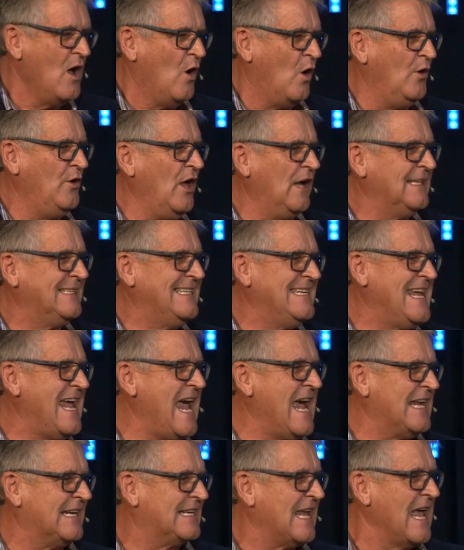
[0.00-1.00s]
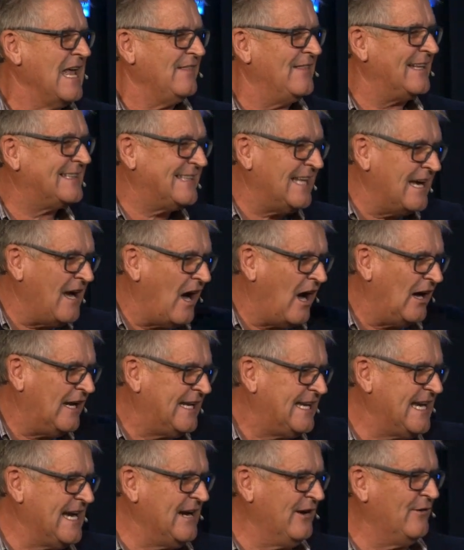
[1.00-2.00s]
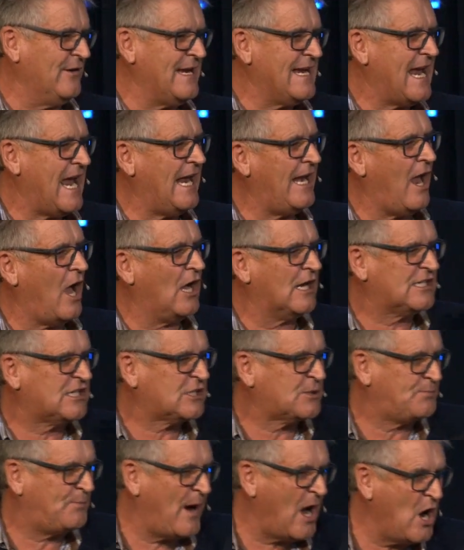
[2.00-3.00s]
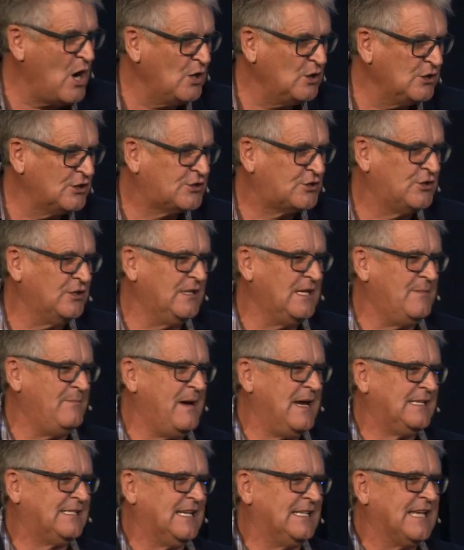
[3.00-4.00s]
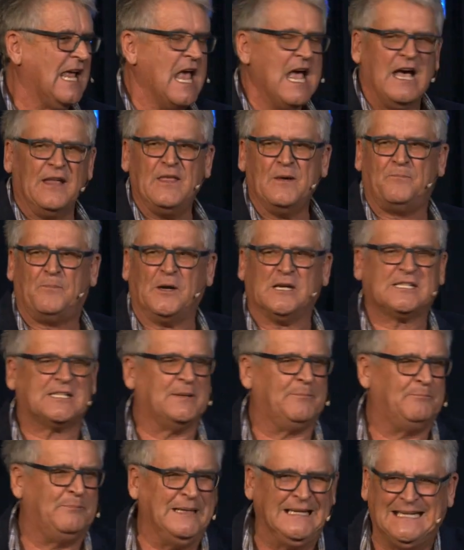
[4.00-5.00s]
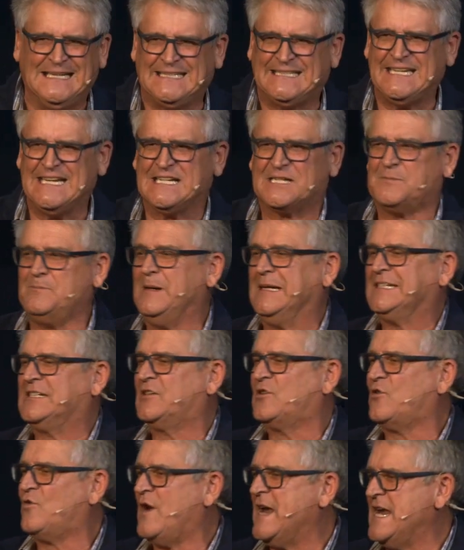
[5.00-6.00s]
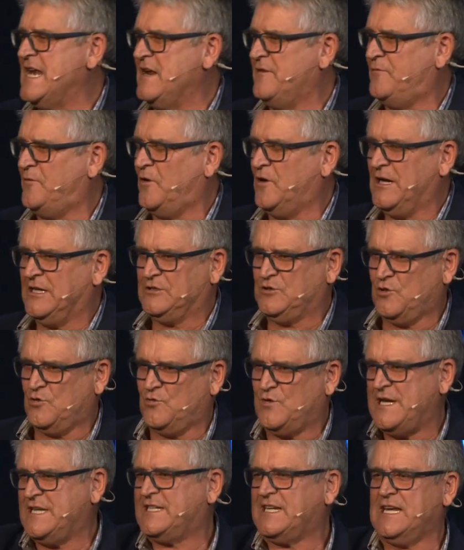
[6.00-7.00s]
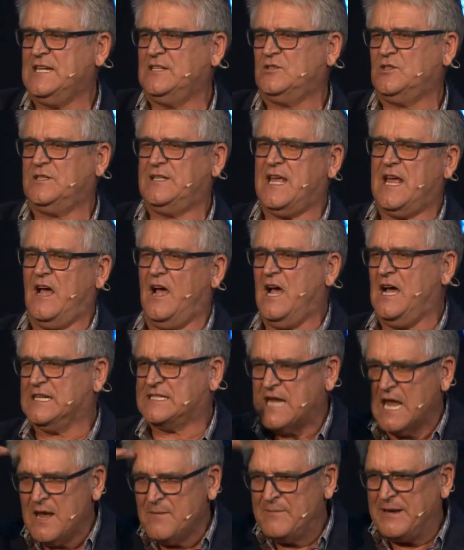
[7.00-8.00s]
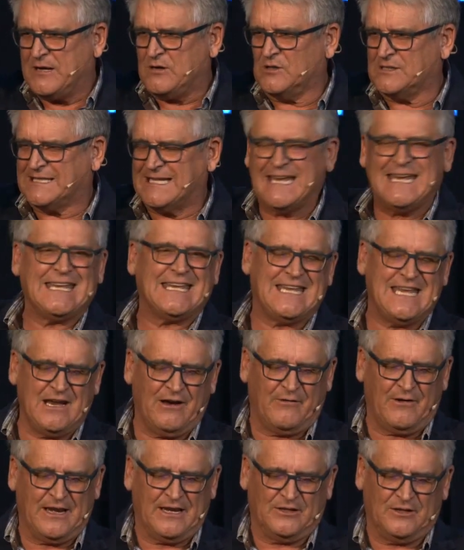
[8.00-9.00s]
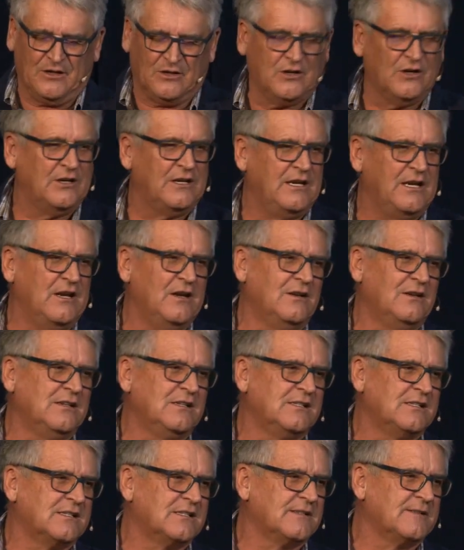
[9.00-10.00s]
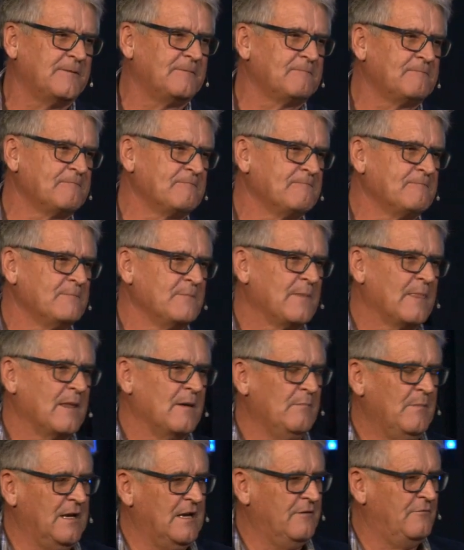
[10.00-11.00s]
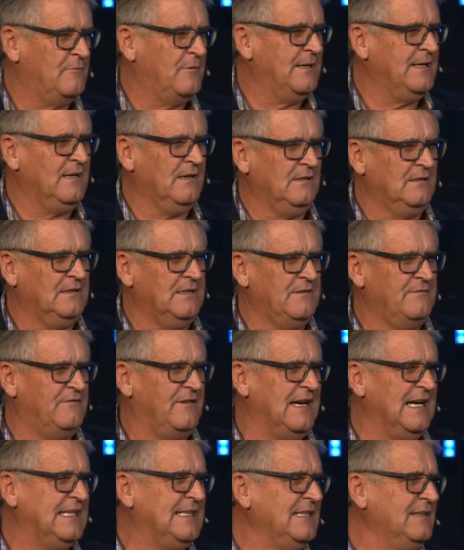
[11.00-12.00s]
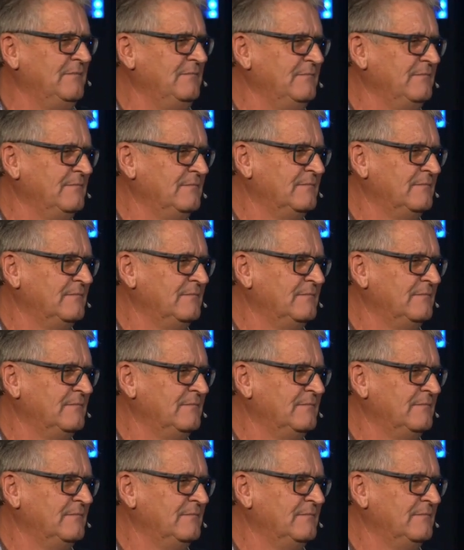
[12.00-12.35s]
or not yet, that they are hearing and are exposed to the message, and the possibility is much greater for it to reach into their hearts because they're hearing the good news. But if we don't invite them,